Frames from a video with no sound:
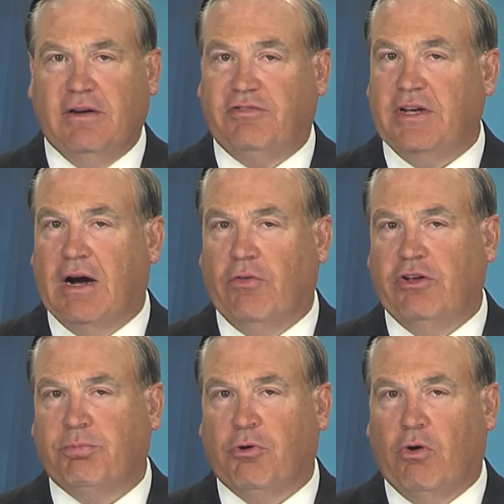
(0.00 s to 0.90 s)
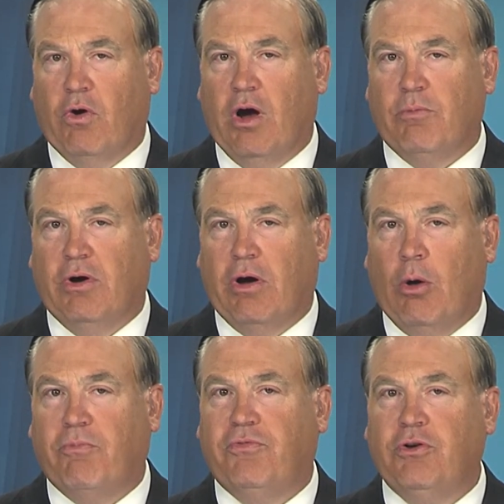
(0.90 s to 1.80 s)
to see how this program will
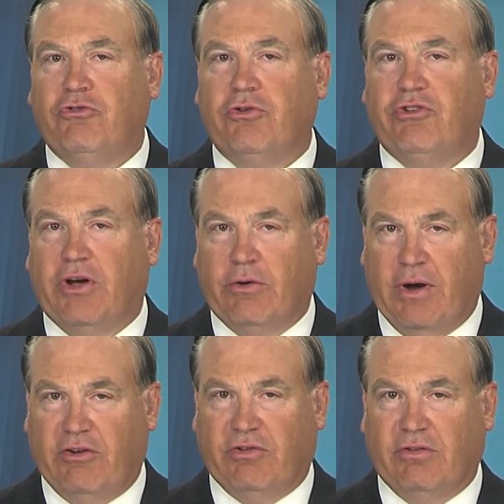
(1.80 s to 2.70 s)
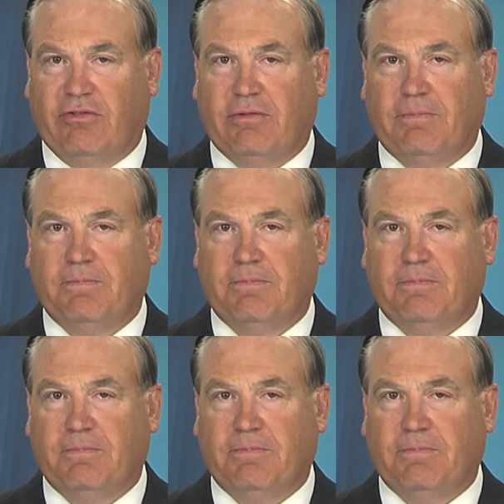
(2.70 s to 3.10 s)
help future generations.